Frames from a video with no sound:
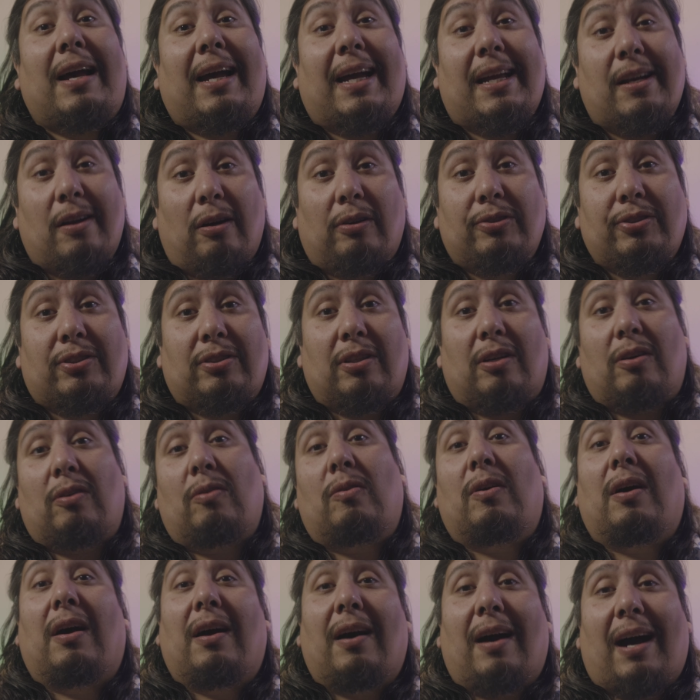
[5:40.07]
And
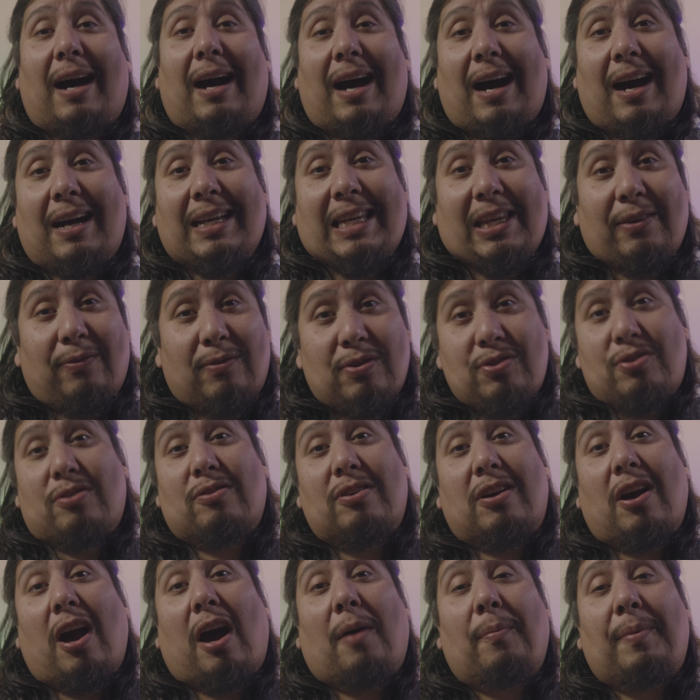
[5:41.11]
also, give us your
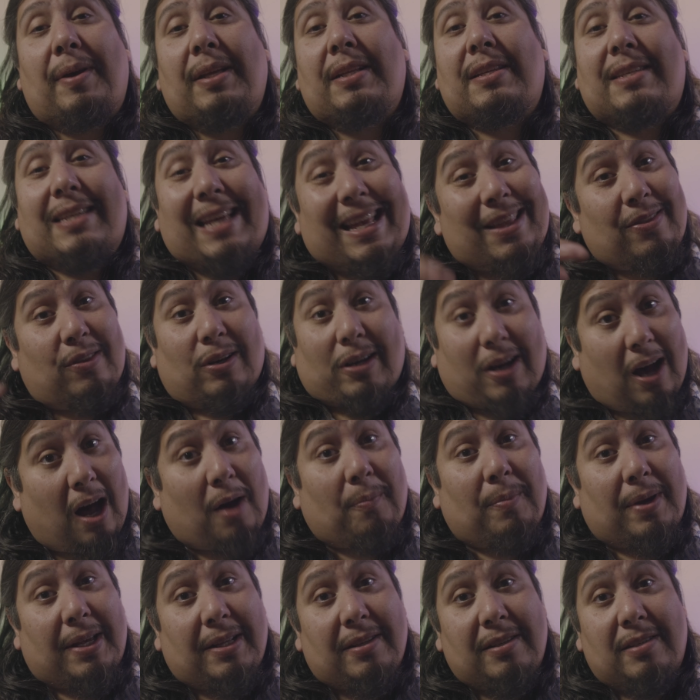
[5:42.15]
comments in the
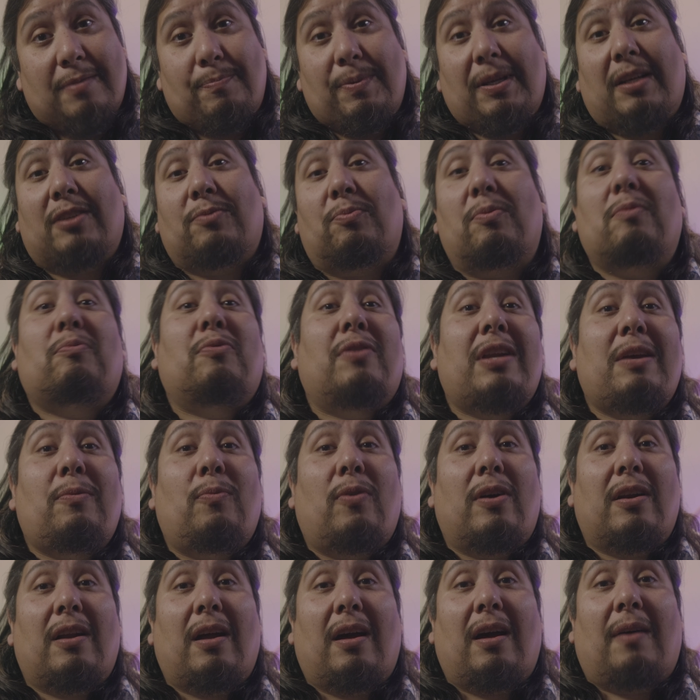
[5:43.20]
comments, because we really
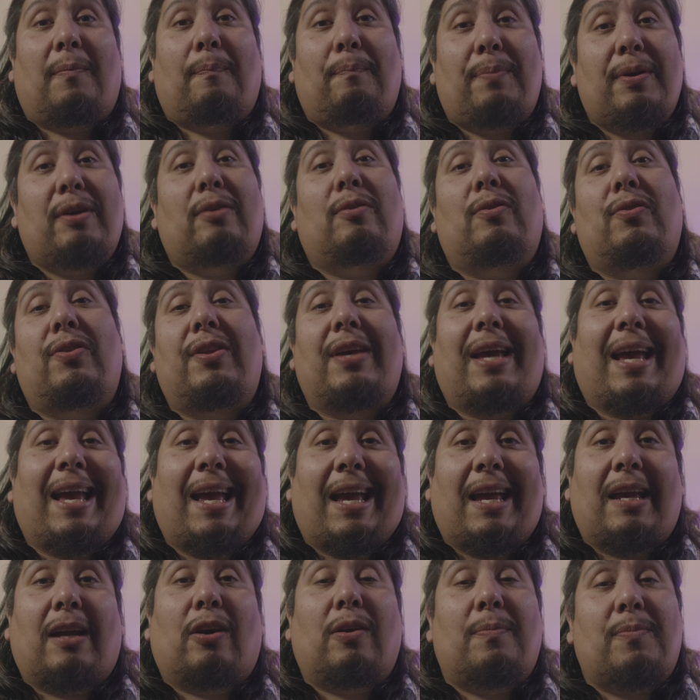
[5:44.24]
want to build
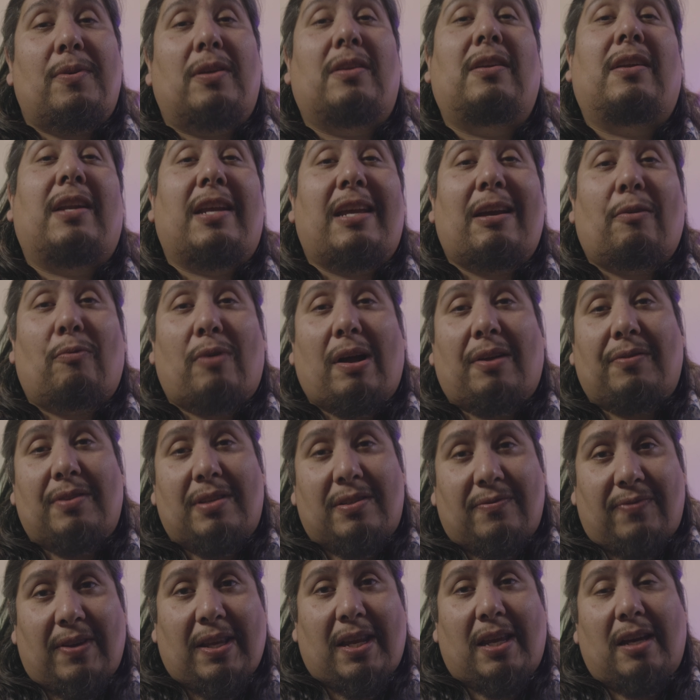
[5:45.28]
a community around
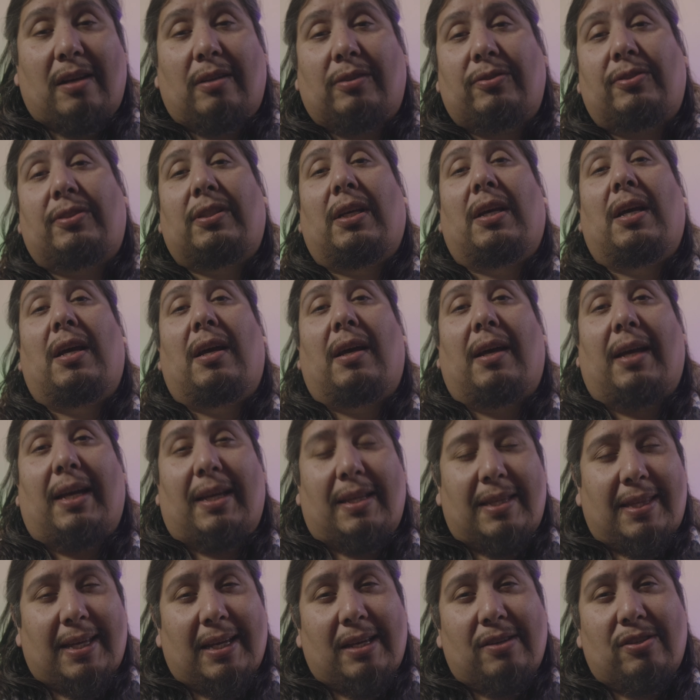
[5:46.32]
these videos.
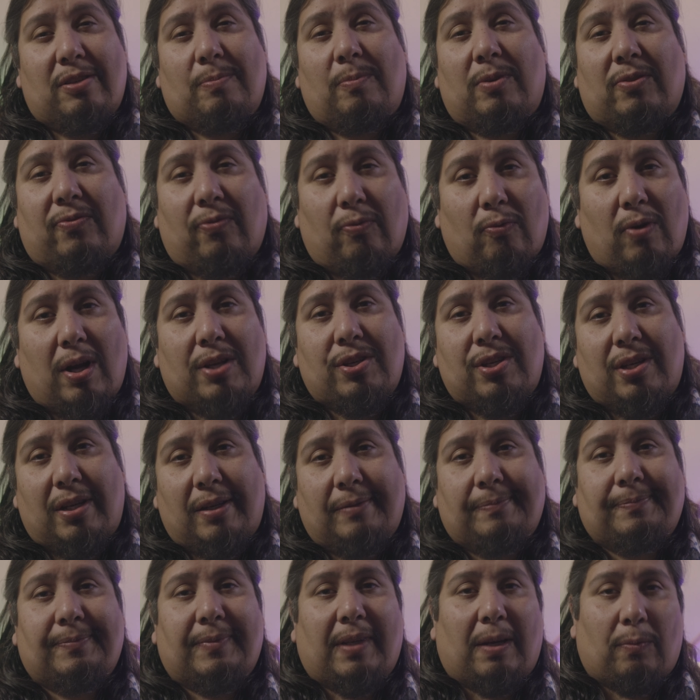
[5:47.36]
And thank you so much for
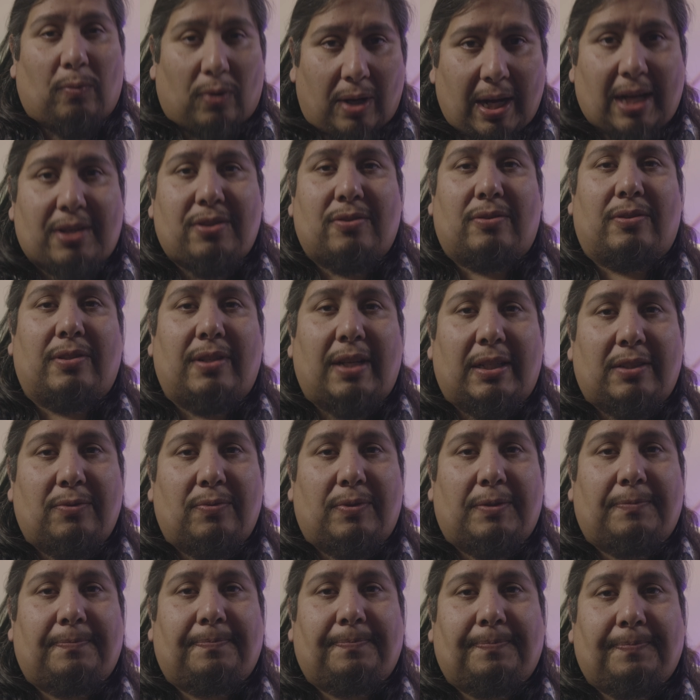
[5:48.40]
watching, and we'll catch you on the next
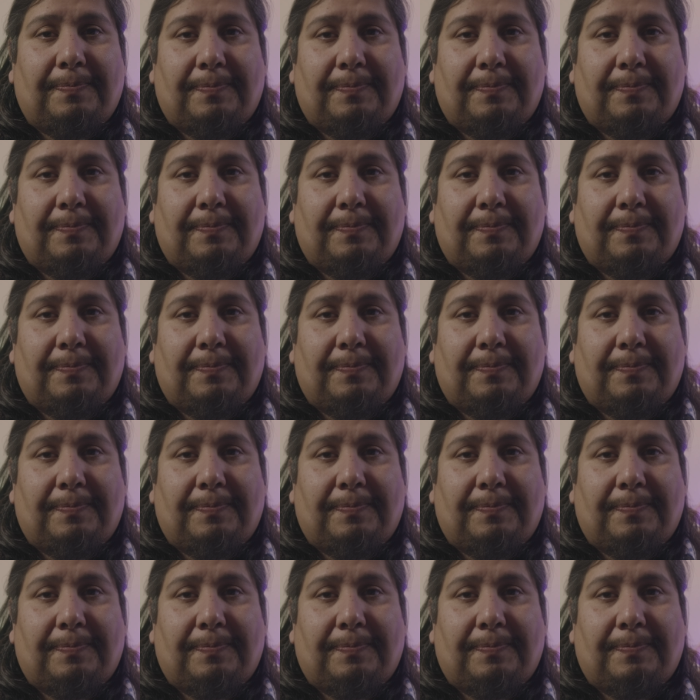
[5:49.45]
one.